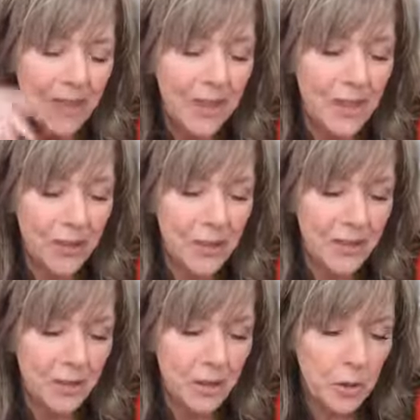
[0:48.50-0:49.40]

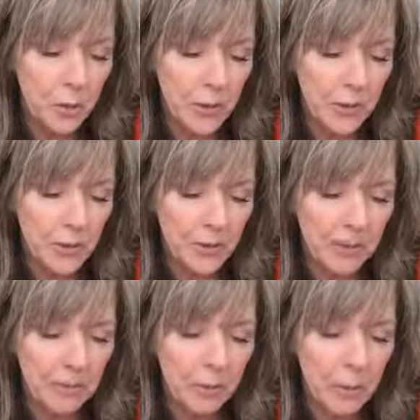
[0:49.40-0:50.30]
33%
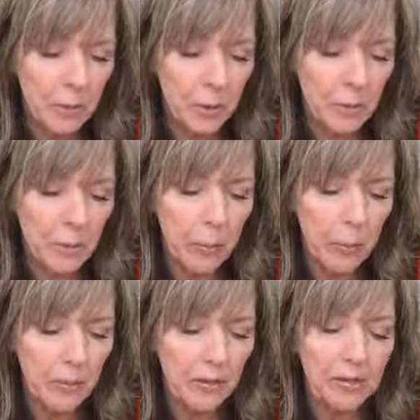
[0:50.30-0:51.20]
of people
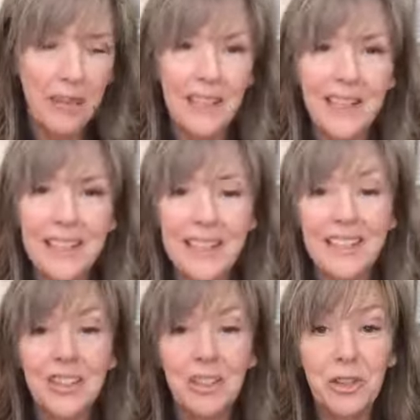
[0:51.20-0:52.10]
report feeling
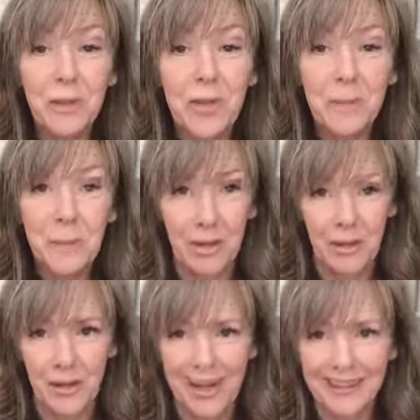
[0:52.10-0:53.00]
extreme
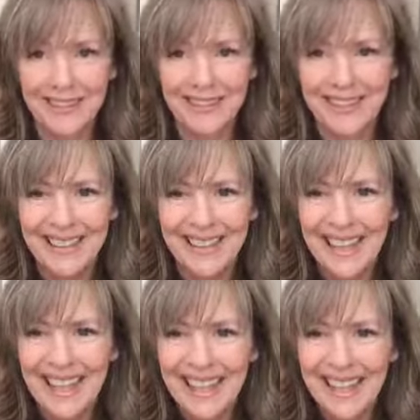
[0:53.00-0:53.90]
stress.
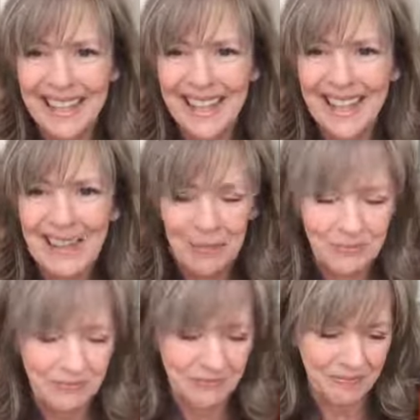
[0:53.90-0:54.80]
Hi, Lila.
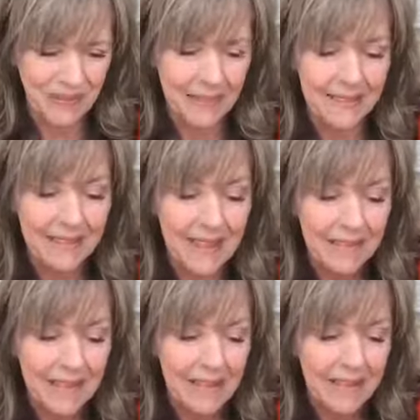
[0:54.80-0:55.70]

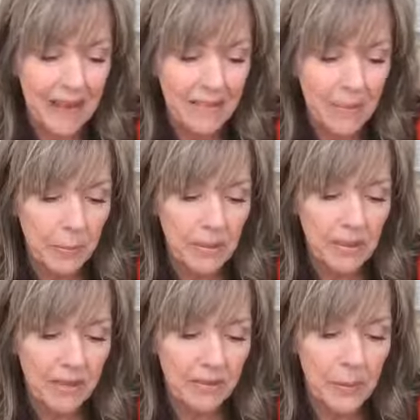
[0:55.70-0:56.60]

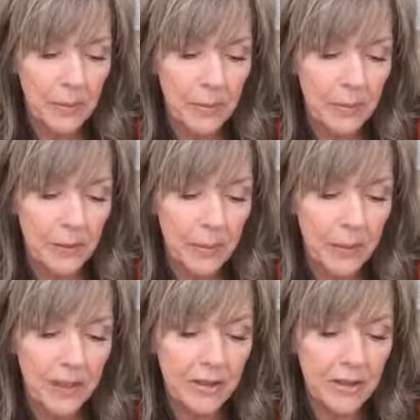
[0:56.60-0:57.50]
77% of people
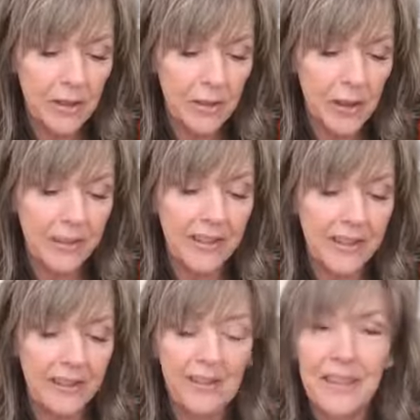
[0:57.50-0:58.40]
experience stress that
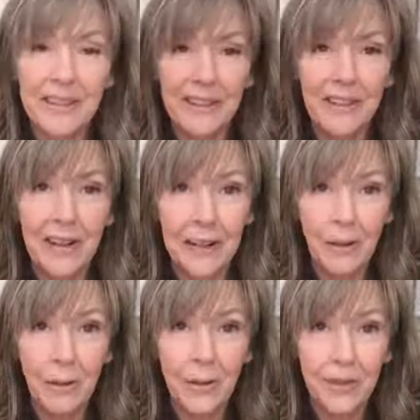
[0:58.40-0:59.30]
affects their
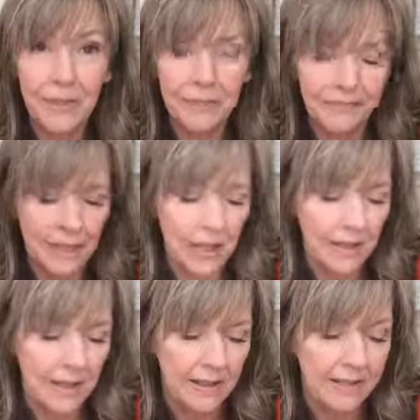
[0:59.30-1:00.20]
health.
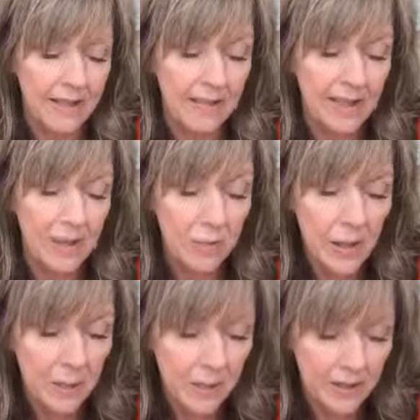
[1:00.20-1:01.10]

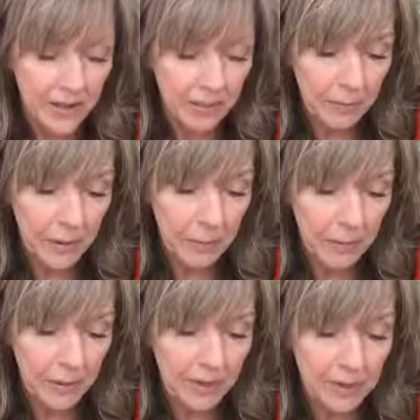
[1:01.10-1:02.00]
73% of
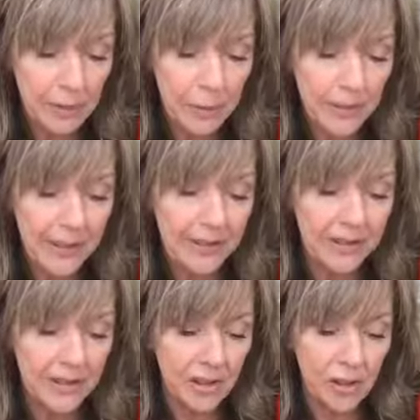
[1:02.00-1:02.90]
people
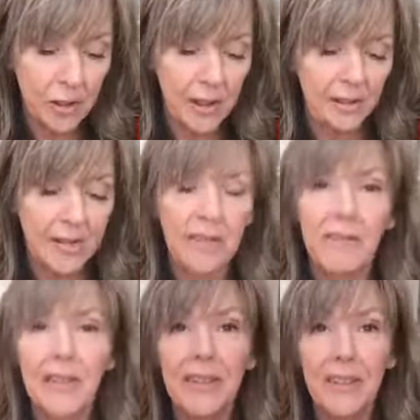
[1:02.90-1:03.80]
experience stress that
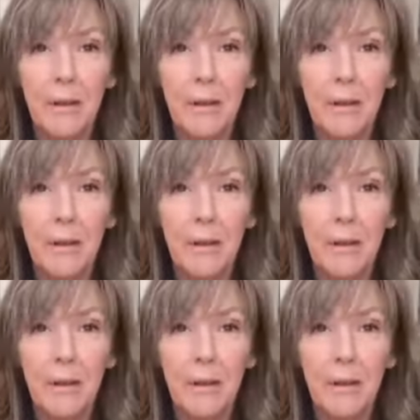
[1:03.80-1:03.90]
affects their